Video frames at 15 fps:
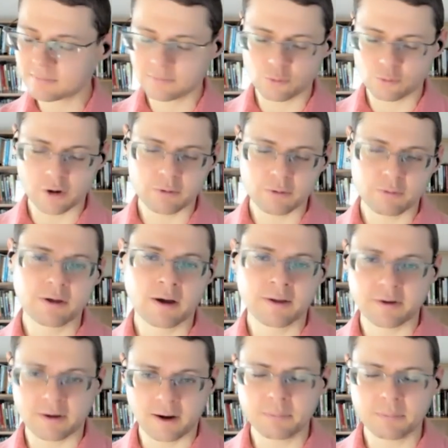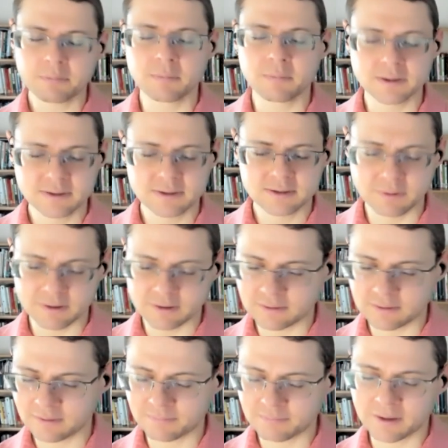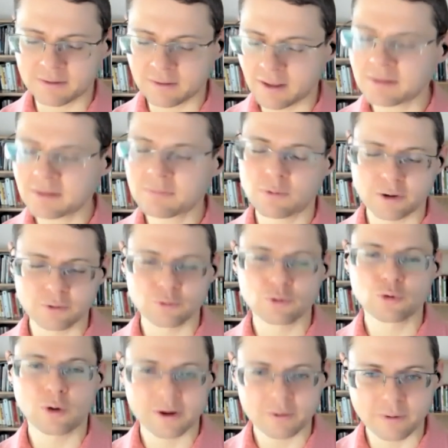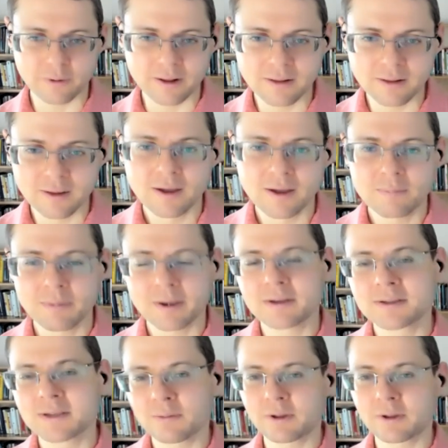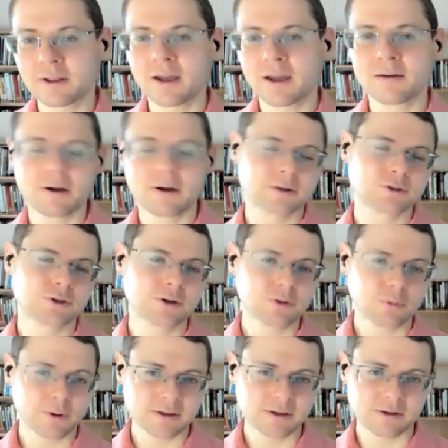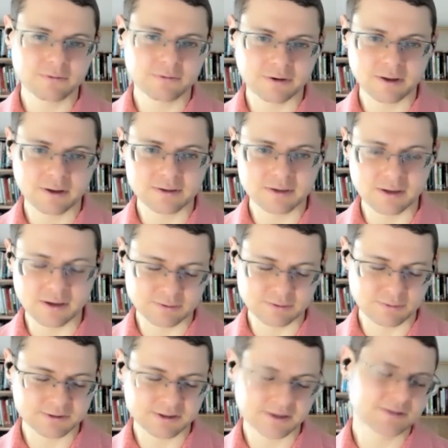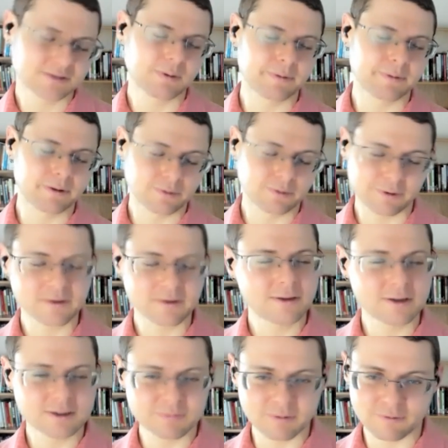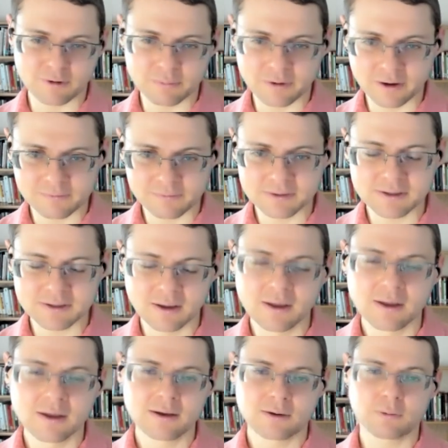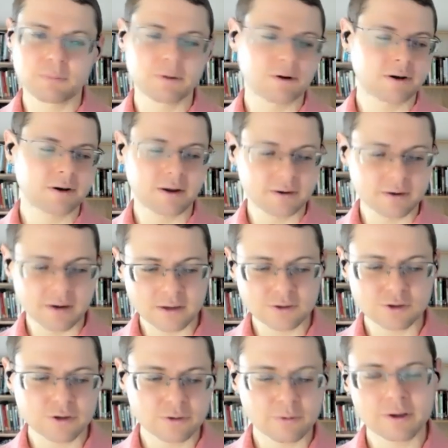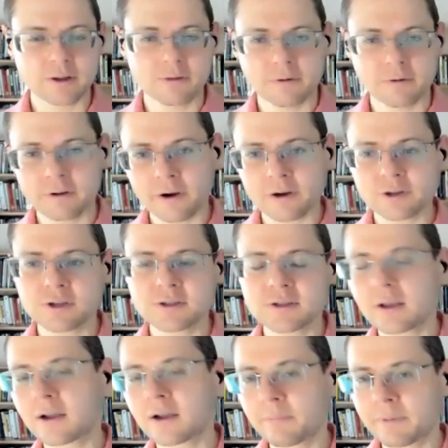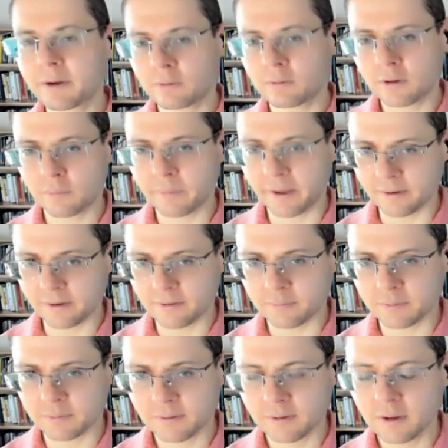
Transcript: work with other optimists because, but that wouldn't work well because then we'd have 120 different ideas with six people 20 ideas before breakfast we'd be running on 120 different directions and the company would go bankrupt